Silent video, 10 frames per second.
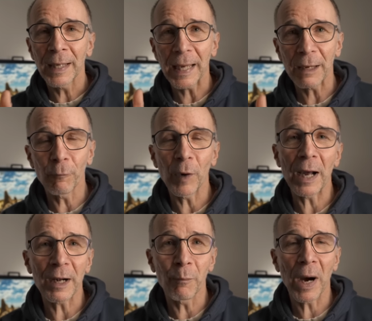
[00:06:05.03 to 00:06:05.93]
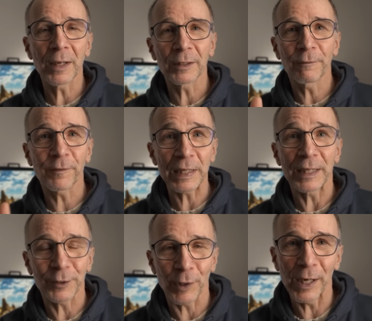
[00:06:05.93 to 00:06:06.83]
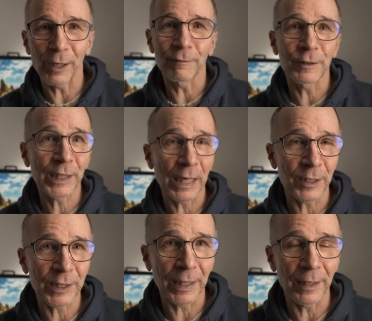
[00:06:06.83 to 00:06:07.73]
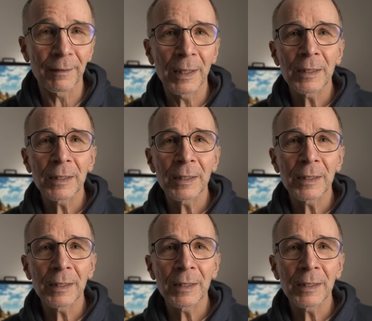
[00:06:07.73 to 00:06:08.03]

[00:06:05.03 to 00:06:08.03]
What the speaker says: a 1 month free trial of Skillshare.